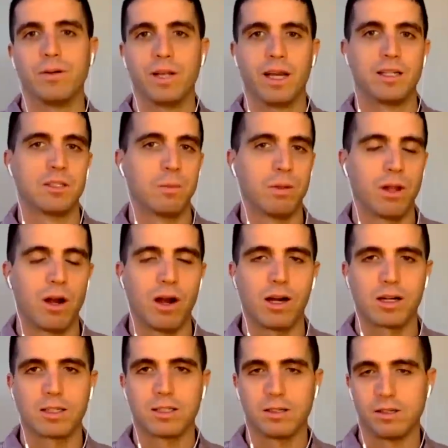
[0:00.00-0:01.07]
Yeah, it's a
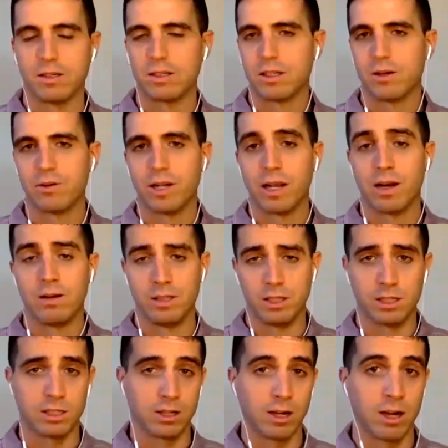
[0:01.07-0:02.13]
block. So you slow down, you
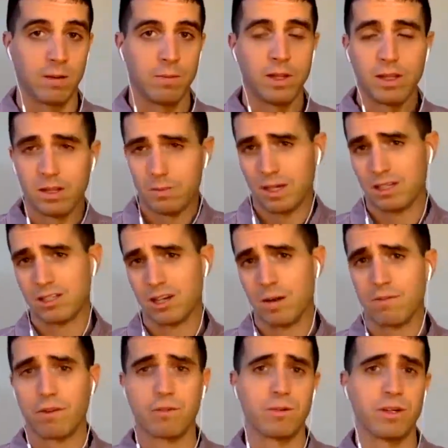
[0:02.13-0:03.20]
stop. You might stop
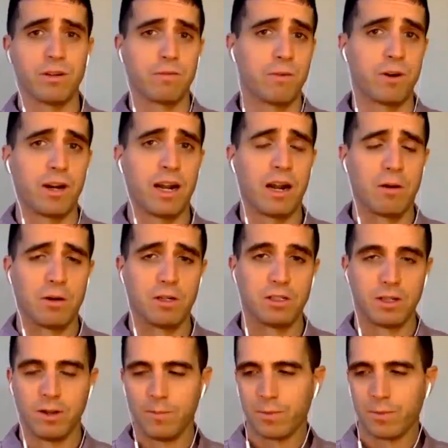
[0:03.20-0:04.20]
for 3 or 4 hours.